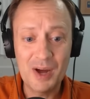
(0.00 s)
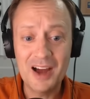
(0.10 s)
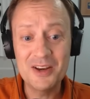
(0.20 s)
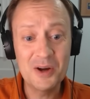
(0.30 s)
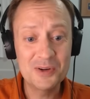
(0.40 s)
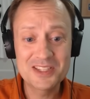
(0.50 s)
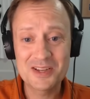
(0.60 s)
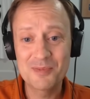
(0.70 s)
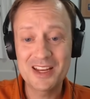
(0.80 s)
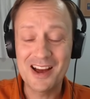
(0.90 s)
I know it's
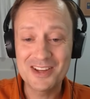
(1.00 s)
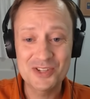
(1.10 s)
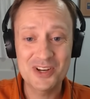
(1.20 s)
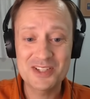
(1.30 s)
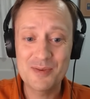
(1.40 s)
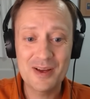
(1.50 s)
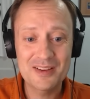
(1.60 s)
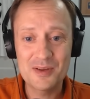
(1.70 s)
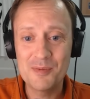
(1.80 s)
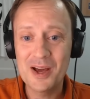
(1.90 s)
something I stress
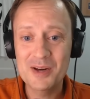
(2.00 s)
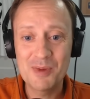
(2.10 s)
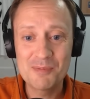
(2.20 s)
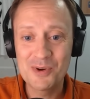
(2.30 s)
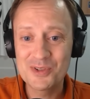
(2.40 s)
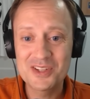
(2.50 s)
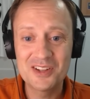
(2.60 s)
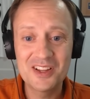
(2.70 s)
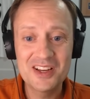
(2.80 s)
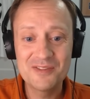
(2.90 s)
about in my
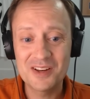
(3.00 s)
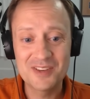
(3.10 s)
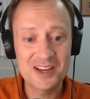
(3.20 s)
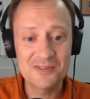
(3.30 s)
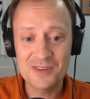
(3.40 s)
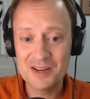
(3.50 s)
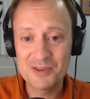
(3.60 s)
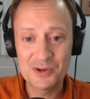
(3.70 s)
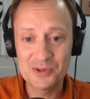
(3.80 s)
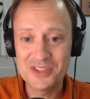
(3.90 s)
personal life. I've got a
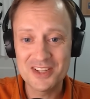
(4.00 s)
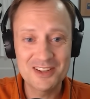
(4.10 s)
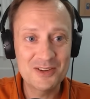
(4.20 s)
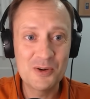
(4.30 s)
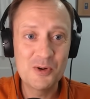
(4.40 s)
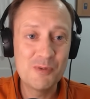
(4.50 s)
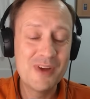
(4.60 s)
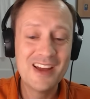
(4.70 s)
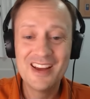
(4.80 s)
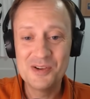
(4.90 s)
5-year-old son at home
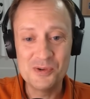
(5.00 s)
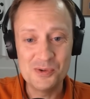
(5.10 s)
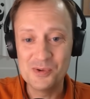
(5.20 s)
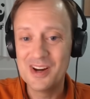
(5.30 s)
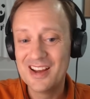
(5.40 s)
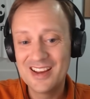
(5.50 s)
who,